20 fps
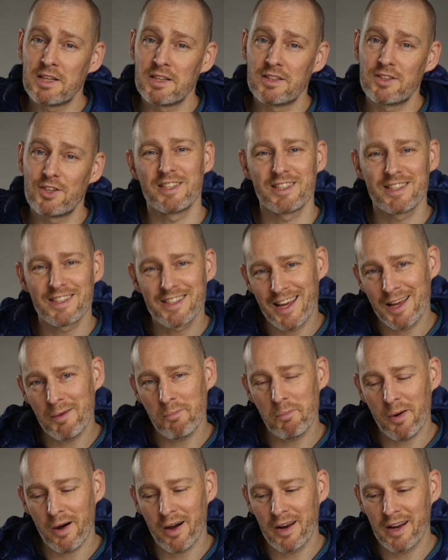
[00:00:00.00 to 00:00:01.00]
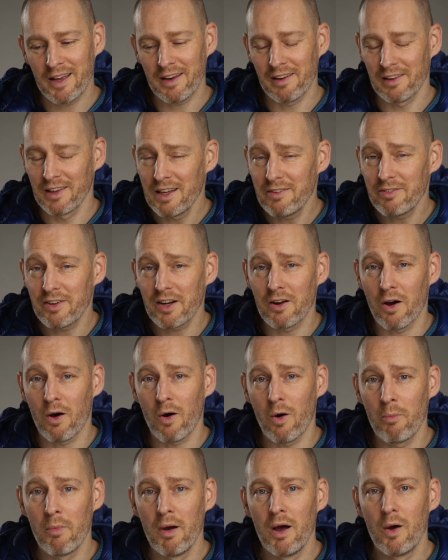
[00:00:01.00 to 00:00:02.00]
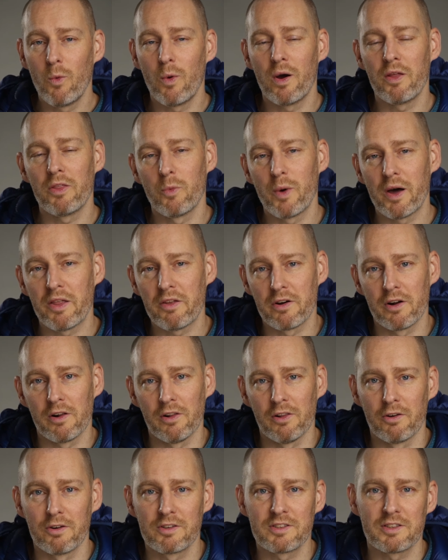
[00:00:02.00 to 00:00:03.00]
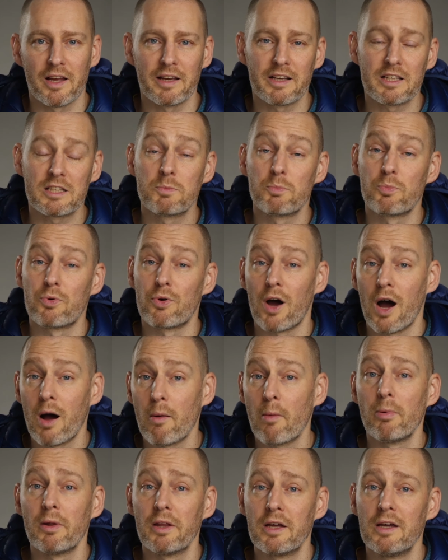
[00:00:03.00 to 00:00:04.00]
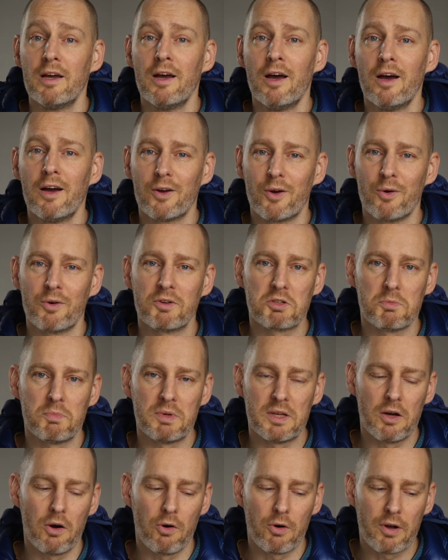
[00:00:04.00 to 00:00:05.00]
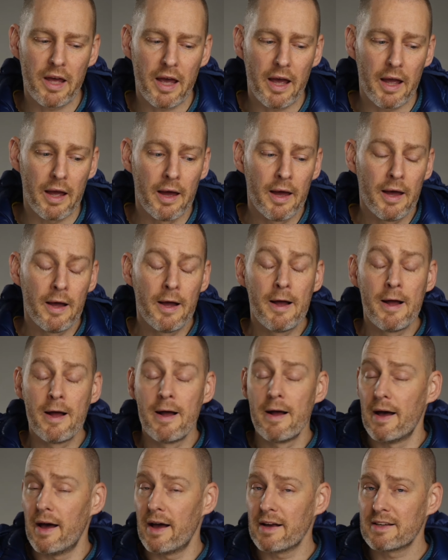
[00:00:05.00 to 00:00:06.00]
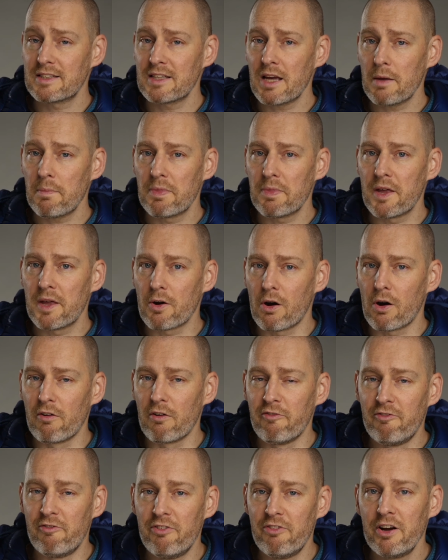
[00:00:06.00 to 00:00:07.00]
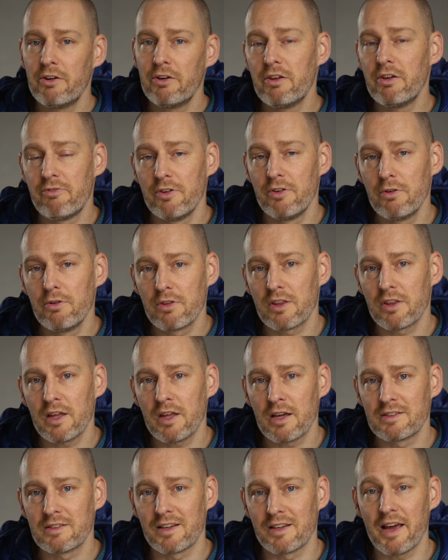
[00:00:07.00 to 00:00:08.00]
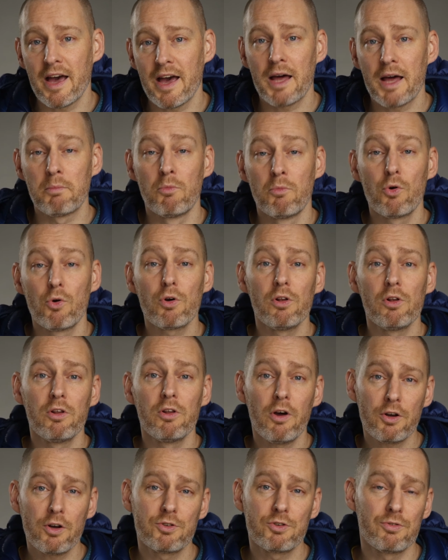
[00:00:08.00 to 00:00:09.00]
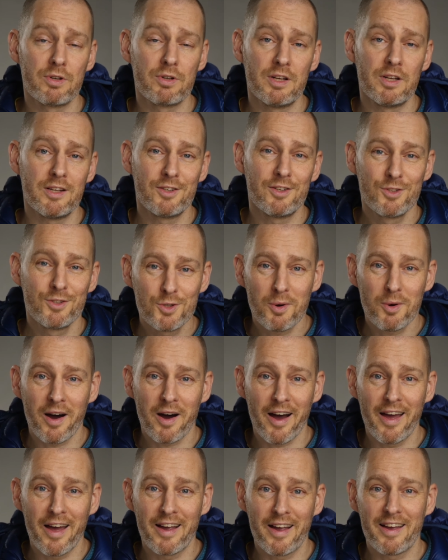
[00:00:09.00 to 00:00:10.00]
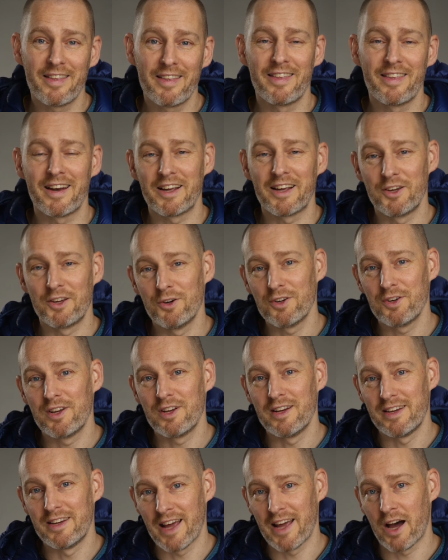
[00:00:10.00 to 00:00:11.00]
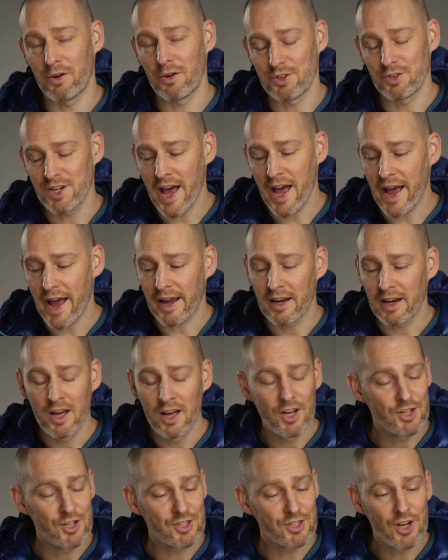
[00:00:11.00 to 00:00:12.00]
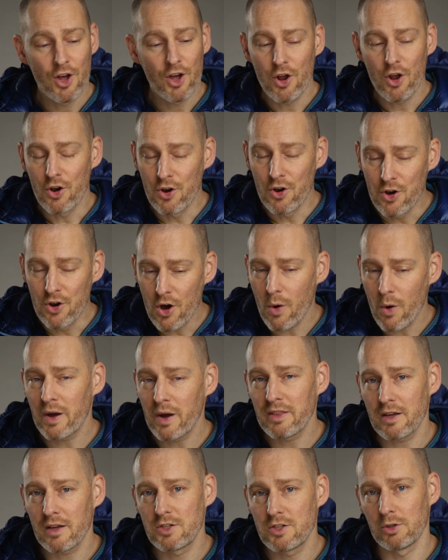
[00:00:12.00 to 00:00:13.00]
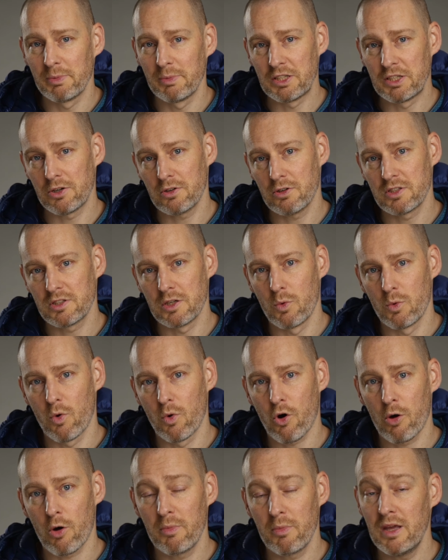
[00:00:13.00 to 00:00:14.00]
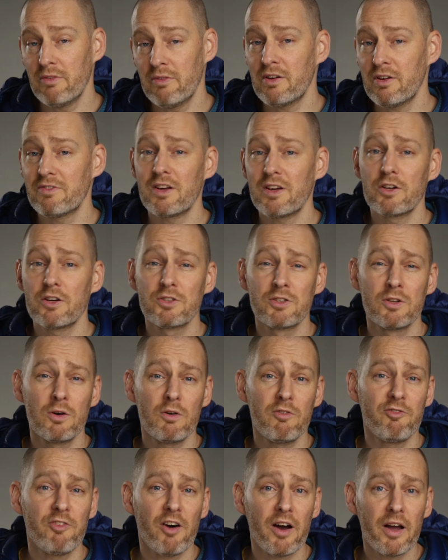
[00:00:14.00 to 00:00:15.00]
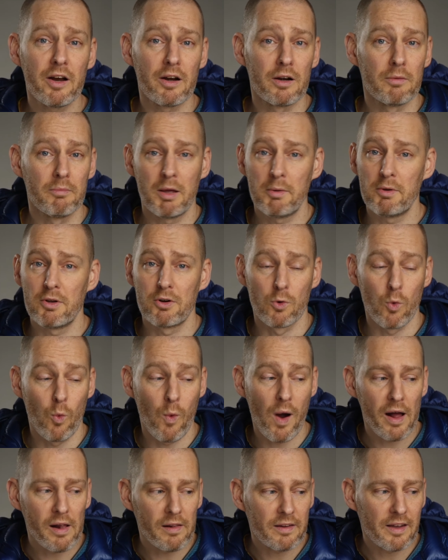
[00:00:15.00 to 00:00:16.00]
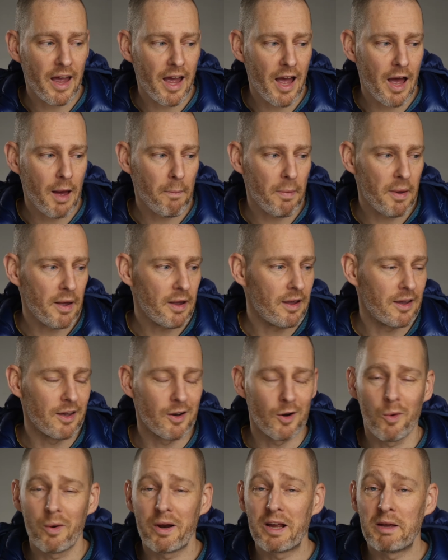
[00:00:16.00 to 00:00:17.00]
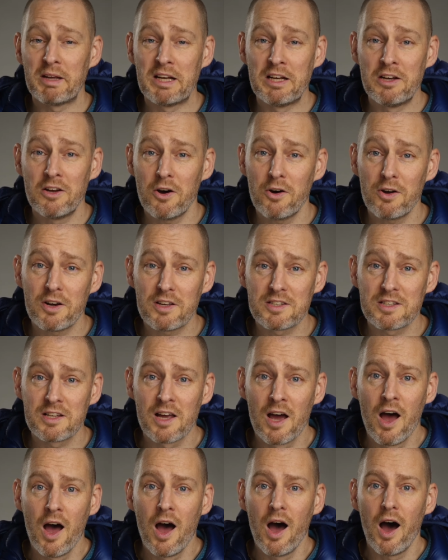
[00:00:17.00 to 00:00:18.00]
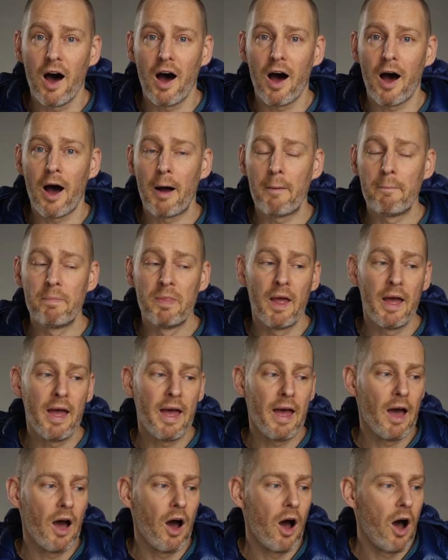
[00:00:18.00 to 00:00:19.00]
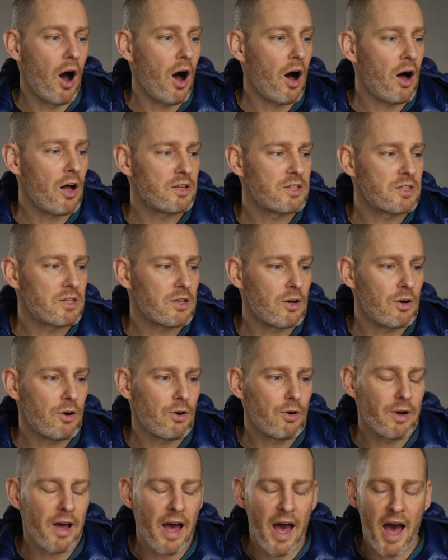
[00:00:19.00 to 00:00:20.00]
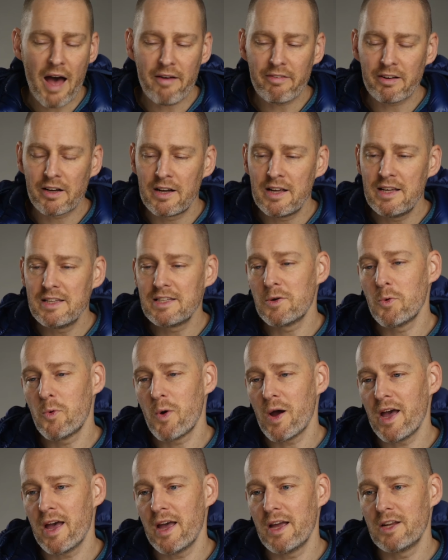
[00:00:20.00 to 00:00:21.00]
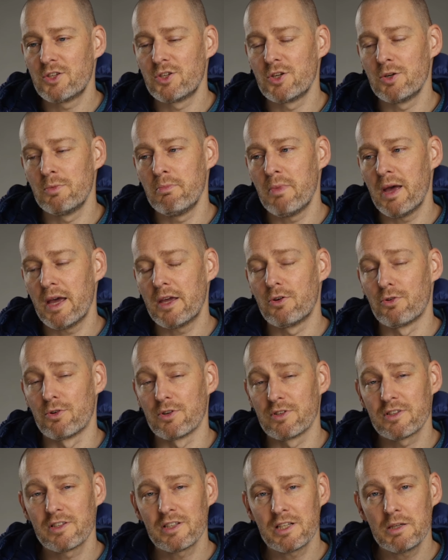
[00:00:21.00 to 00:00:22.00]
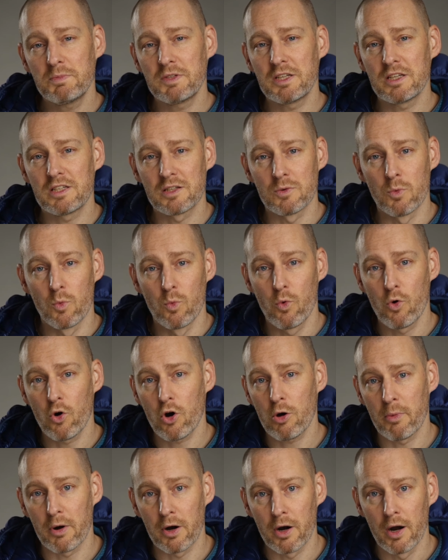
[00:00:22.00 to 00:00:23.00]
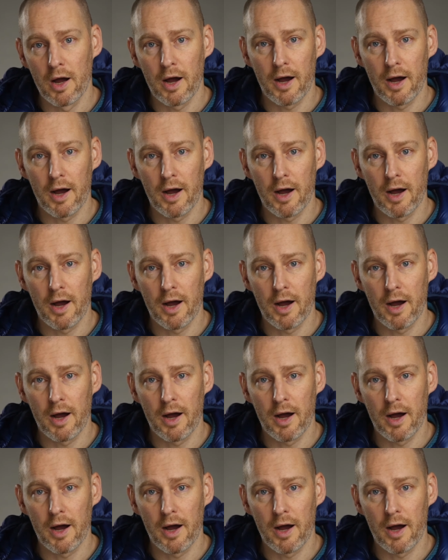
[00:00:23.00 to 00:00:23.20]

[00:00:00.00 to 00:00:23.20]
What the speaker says: just skimp on it, leave it at home when the weather looks like it's probably going to be okay. Except there are very few things that add more luxury to a hike than a good down jacket. Just knowing that you'll be toasty warm even if there's no fire. Maybe you're wild camping, you don't want any noticed. Also, having an easy way to make your sleep system warmer.